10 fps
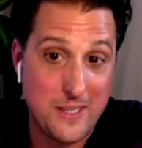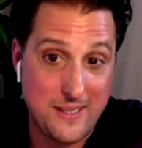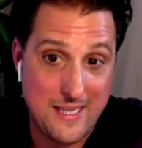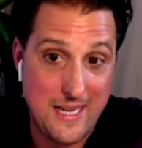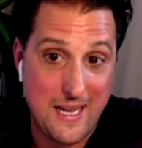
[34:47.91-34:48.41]
at
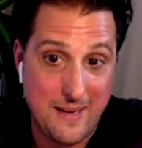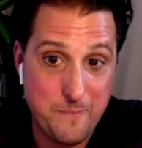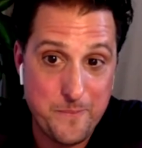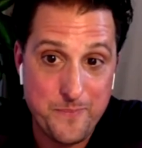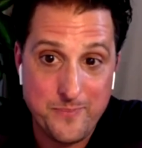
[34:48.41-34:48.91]
the
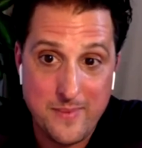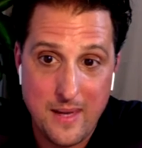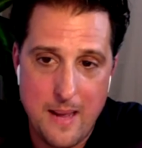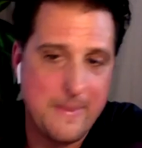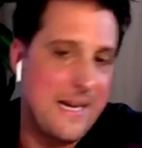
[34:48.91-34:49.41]
time.
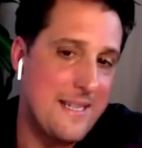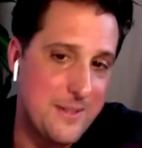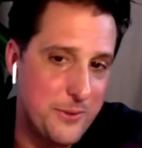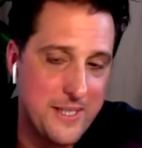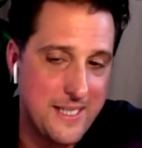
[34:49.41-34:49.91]
I mean, I
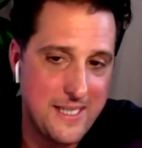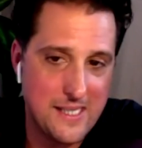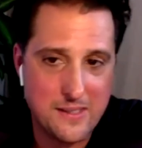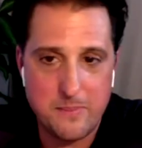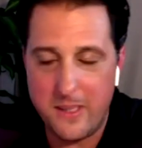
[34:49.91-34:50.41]
still think he
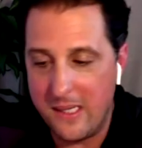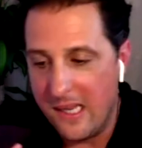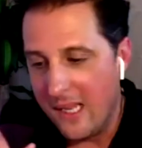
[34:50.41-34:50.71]
is, but